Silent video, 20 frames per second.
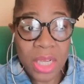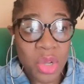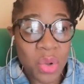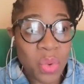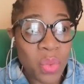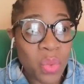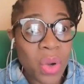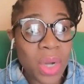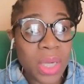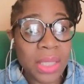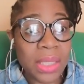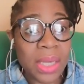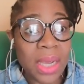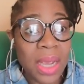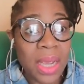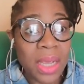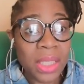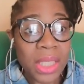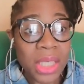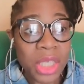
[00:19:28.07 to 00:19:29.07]
You want
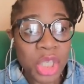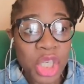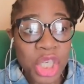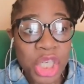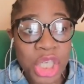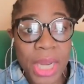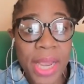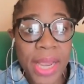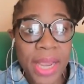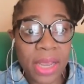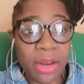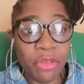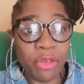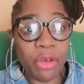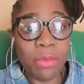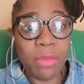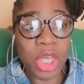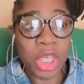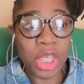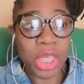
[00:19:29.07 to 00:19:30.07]
to share
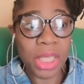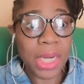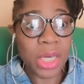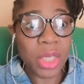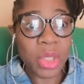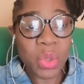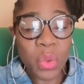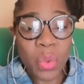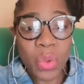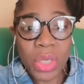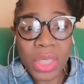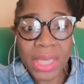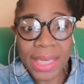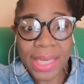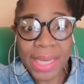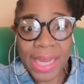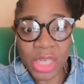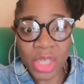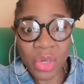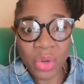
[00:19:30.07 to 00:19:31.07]
information that is going to
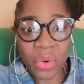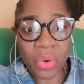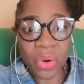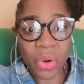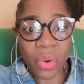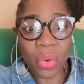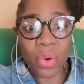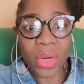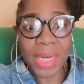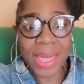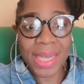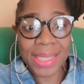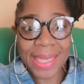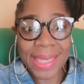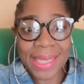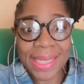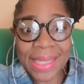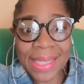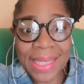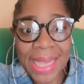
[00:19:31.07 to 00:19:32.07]
get your audience
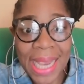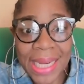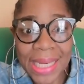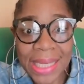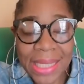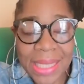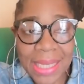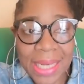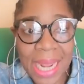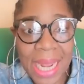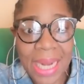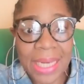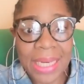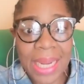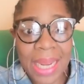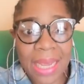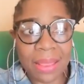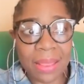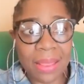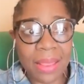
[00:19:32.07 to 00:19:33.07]
excited and
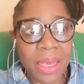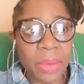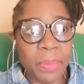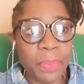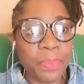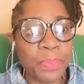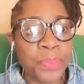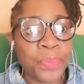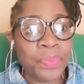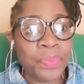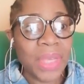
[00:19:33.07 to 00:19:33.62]
get them